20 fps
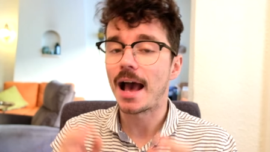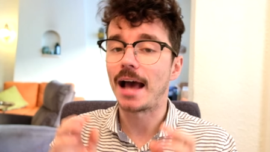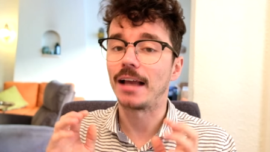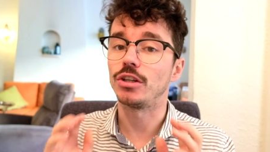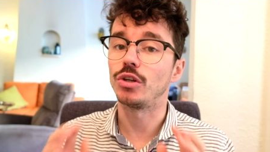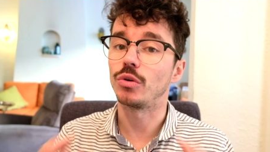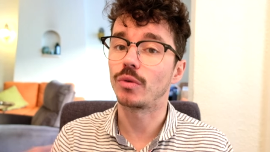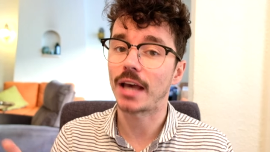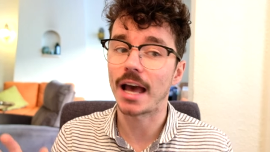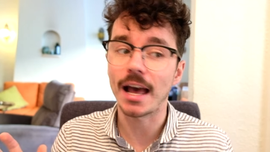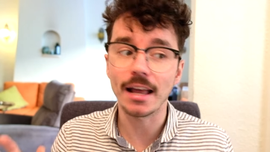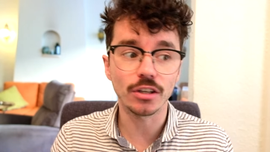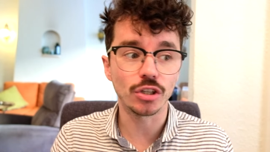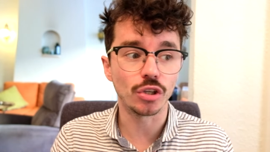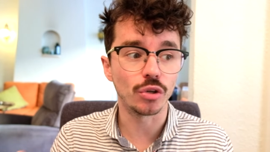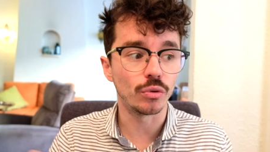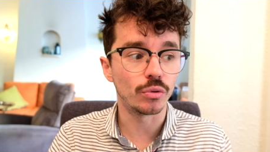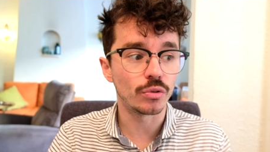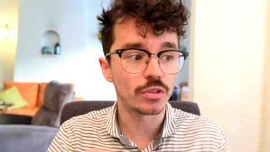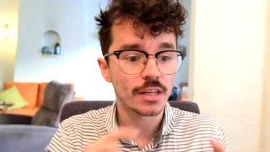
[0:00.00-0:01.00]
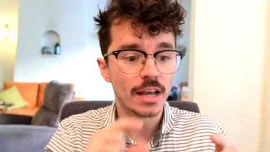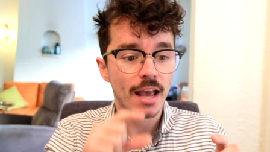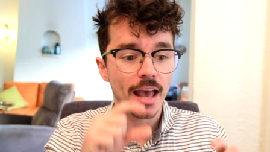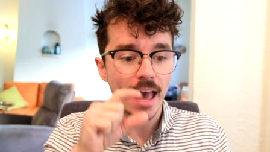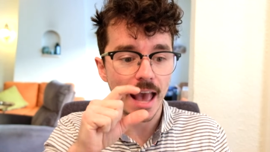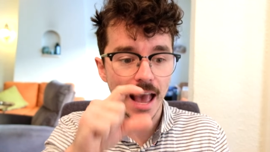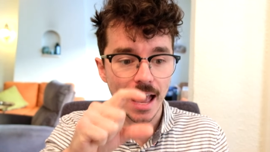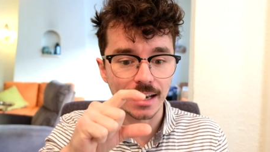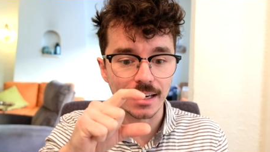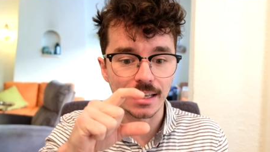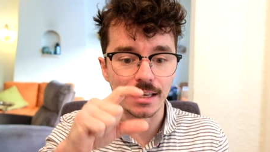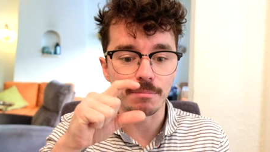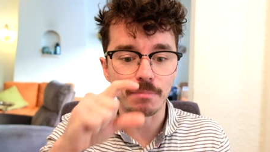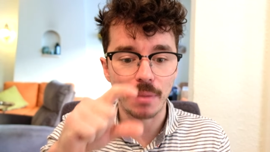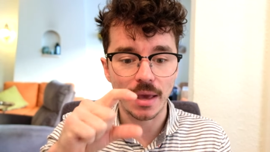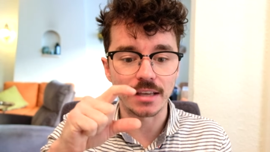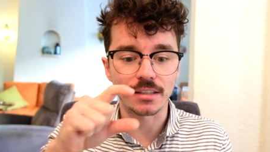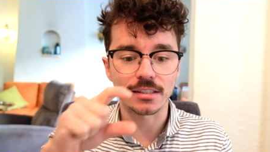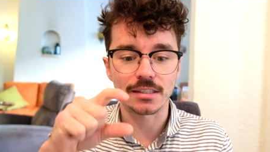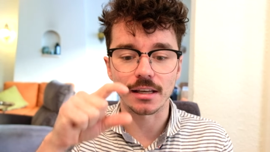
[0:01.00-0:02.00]
And you can use any
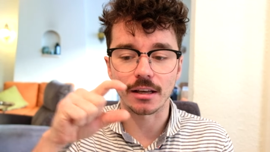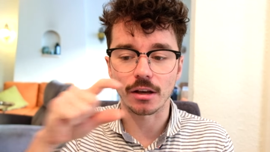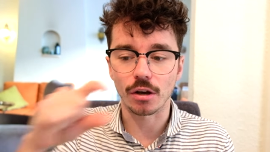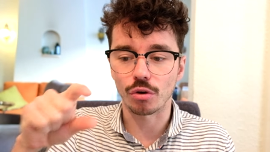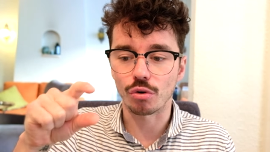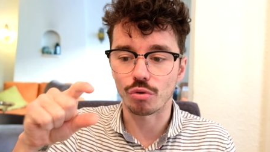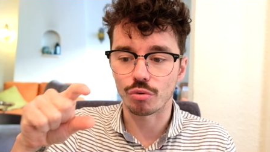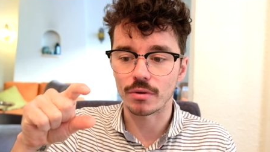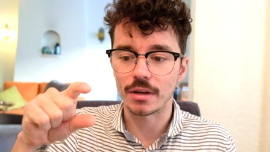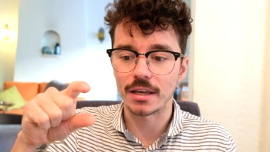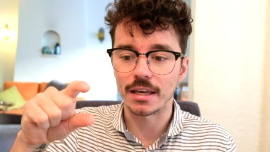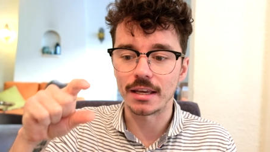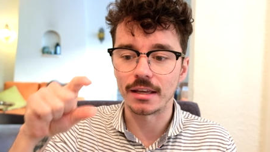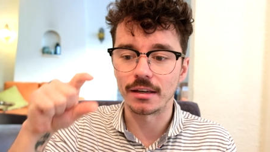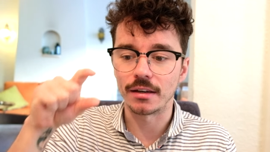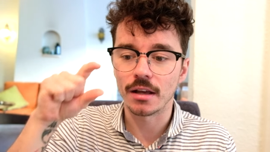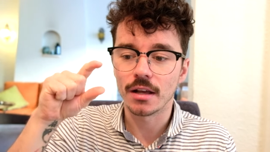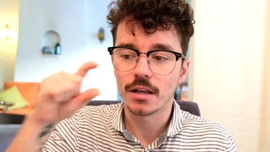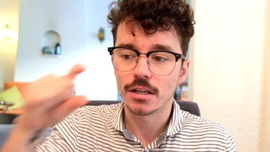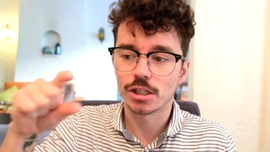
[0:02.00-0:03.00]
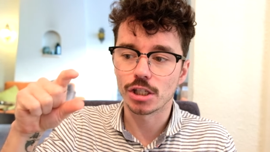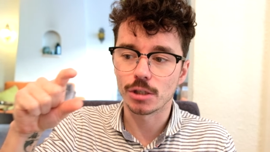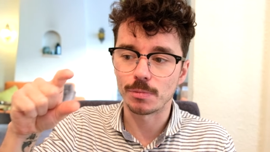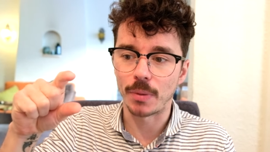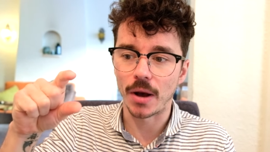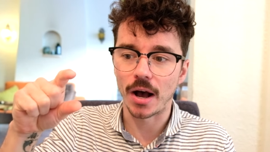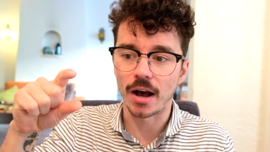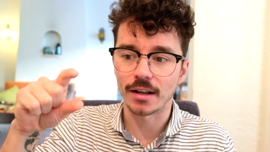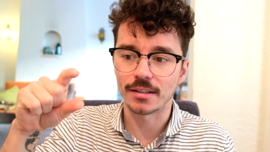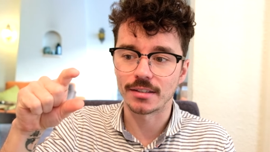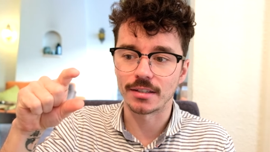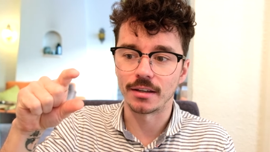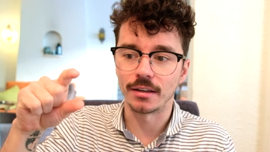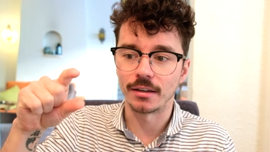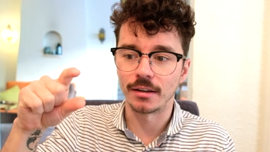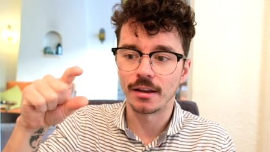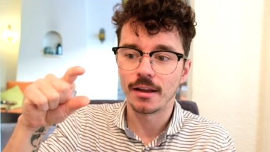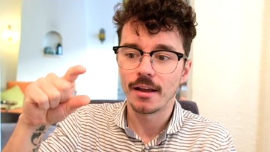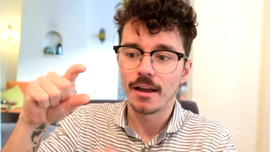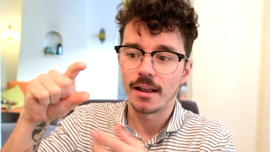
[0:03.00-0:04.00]
basic green
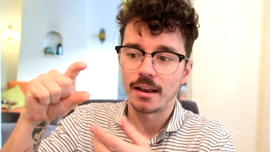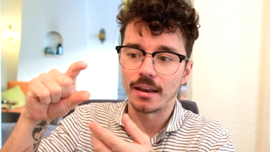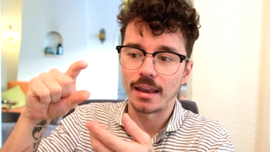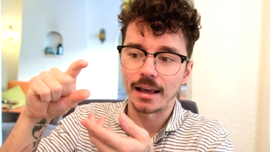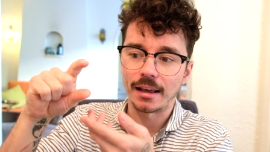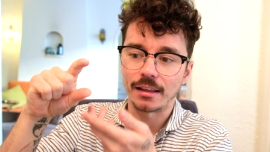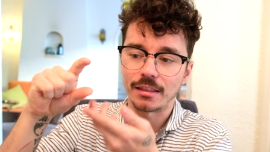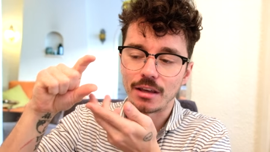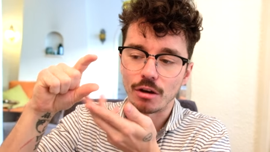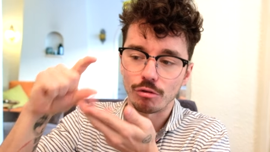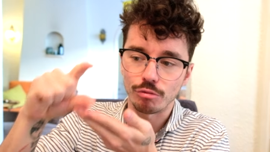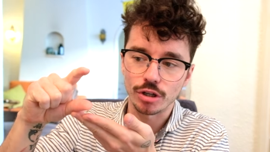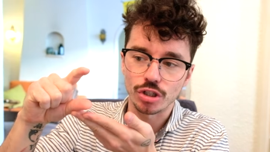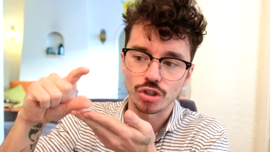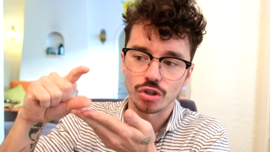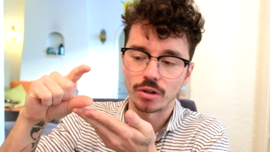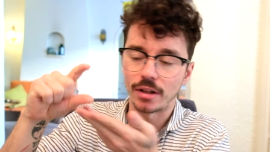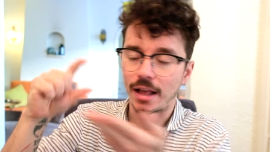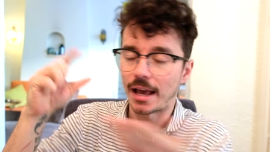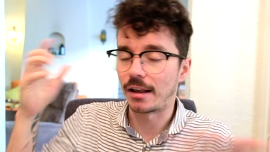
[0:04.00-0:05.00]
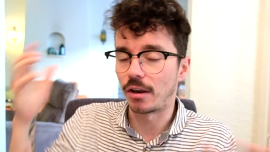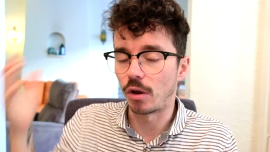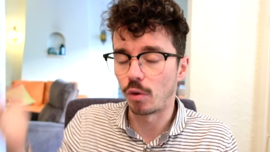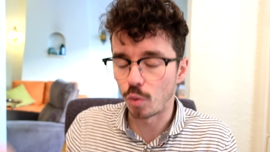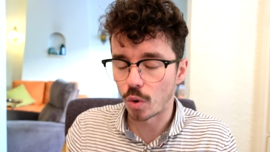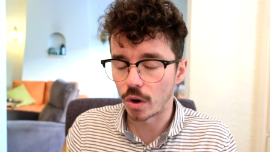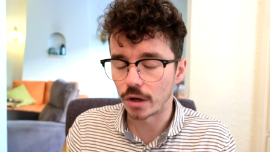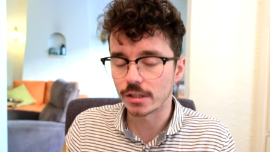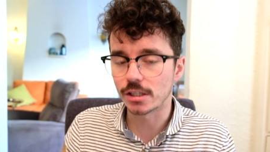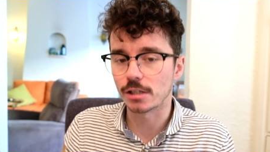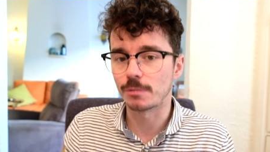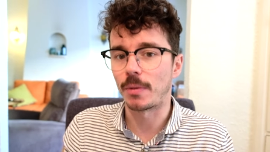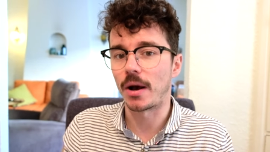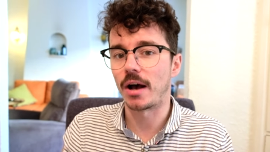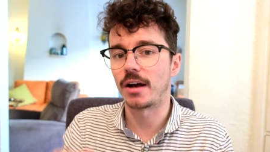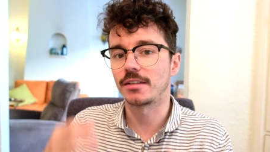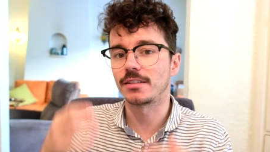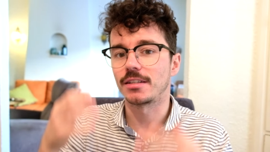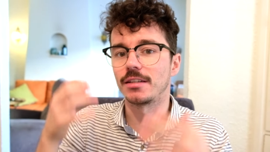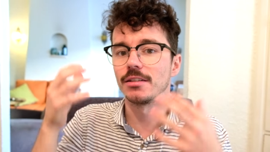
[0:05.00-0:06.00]
Spartan, like the original Halo Wars
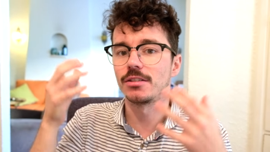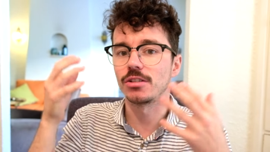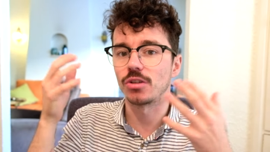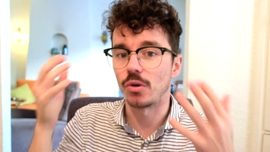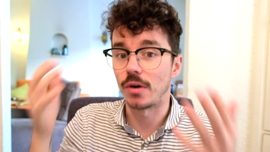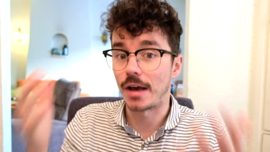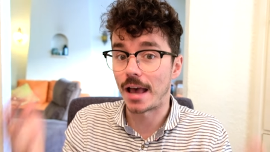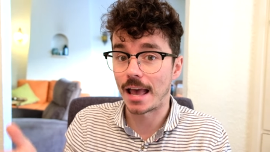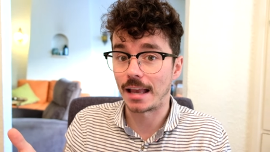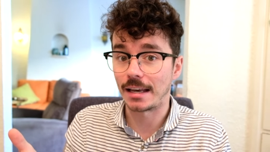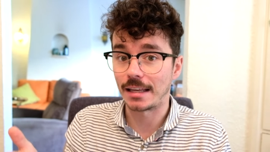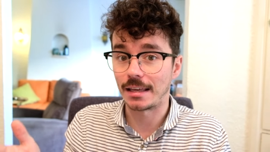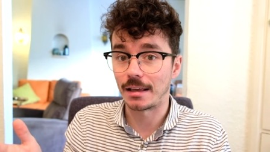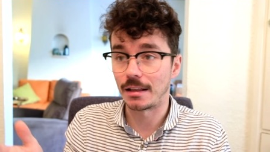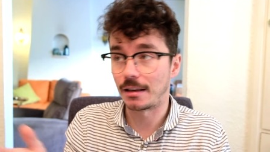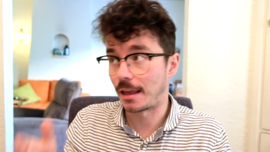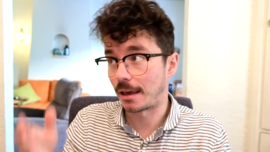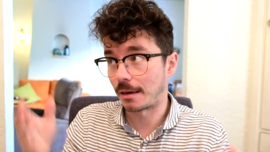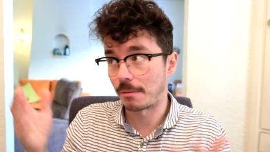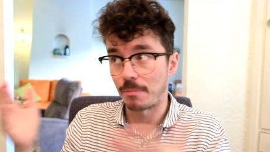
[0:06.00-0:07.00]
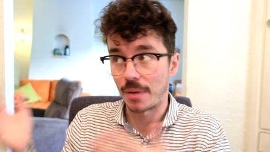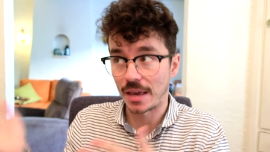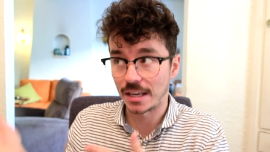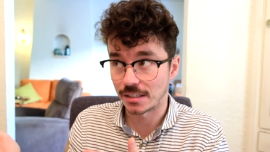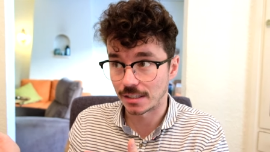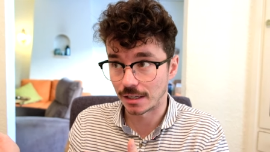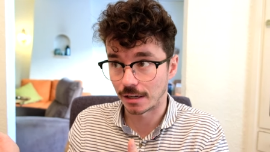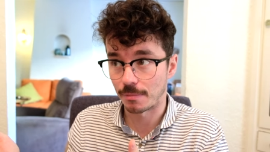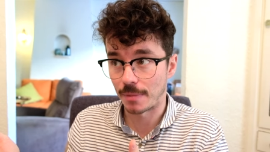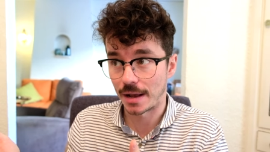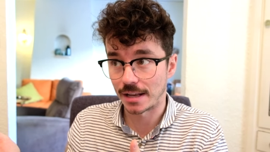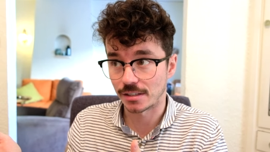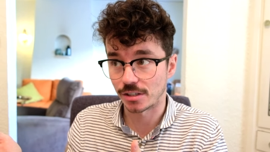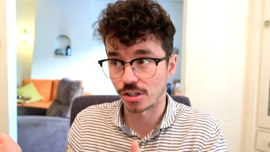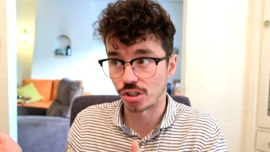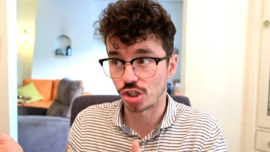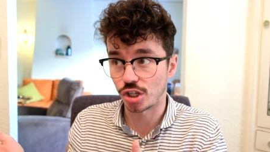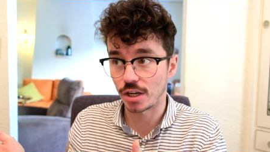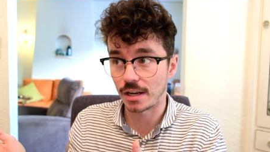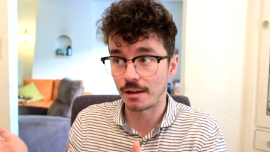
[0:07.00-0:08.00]
Spartans, or any like basic Master
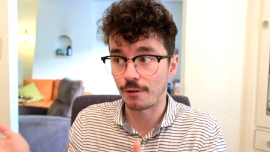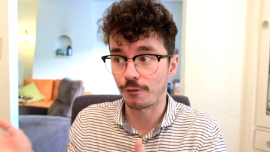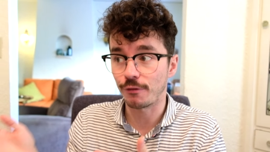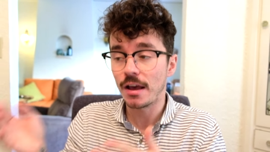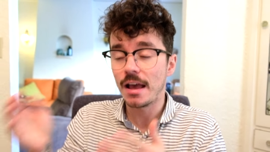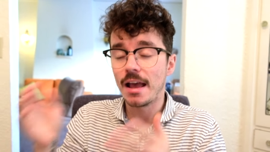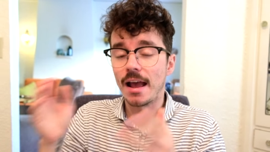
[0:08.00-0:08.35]
Chief,